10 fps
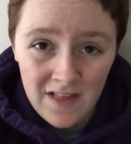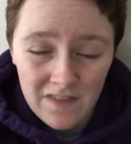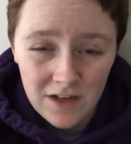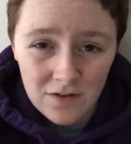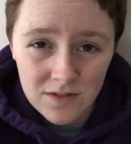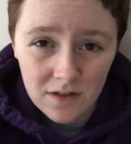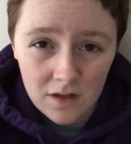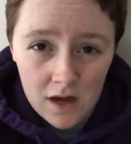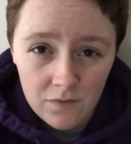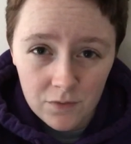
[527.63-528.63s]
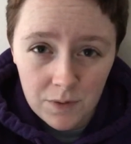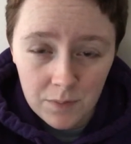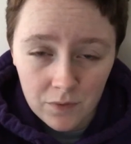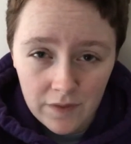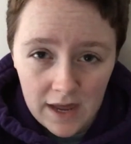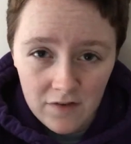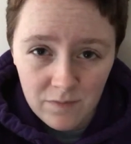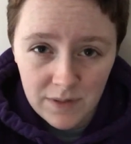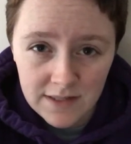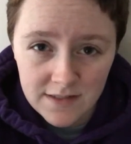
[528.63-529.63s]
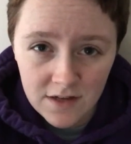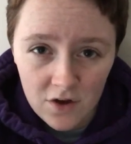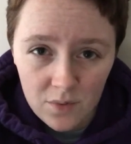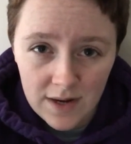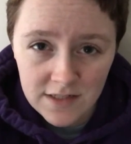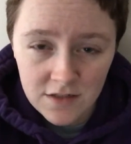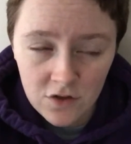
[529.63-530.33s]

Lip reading: They use it a lot for people that have PCOS.